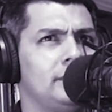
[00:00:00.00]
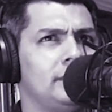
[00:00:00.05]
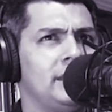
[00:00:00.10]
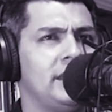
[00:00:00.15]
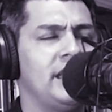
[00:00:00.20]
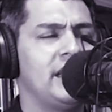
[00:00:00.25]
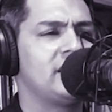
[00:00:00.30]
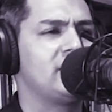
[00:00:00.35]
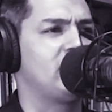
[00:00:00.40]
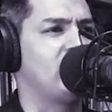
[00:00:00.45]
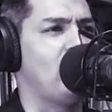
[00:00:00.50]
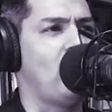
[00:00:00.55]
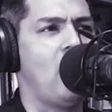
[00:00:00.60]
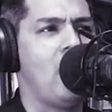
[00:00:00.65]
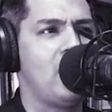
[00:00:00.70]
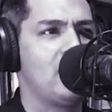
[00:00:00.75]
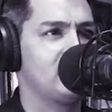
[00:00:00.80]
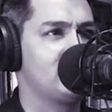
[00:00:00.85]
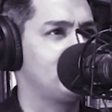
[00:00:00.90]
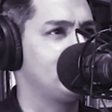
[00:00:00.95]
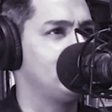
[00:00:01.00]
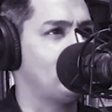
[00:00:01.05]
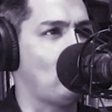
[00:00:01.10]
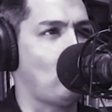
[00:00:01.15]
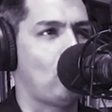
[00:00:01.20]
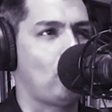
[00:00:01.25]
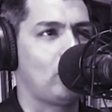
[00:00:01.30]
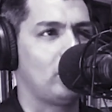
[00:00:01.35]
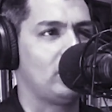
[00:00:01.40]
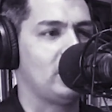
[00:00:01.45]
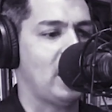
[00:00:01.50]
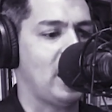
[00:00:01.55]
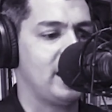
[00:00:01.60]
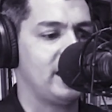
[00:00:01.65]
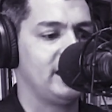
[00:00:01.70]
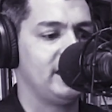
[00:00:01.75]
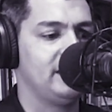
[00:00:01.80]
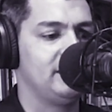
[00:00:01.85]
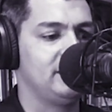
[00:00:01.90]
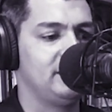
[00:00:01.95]
gets lost or like
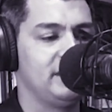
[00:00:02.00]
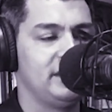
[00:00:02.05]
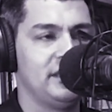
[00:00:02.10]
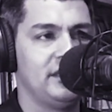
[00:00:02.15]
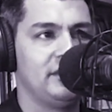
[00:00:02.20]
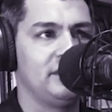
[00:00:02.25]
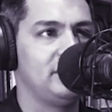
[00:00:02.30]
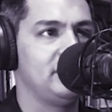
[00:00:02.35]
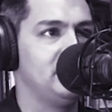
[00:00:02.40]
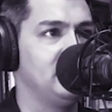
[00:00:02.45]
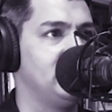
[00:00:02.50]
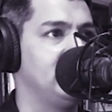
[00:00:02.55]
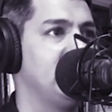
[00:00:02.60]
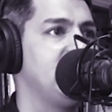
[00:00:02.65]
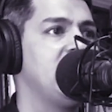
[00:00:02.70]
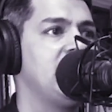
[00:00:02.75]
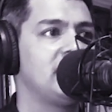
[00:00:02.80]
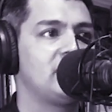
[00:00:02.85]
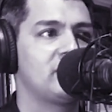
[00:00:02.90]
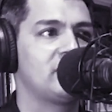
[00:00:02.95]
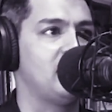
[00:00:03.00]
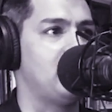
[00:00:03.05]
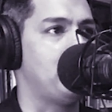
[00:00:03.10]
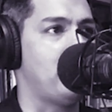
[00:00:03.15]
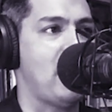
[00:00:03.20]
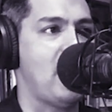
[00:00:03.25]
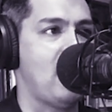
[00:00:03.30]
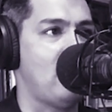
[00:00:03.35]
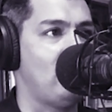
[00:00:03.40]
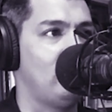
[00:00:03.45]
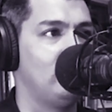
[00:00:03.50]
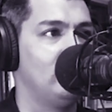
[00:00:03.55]
delete somehow.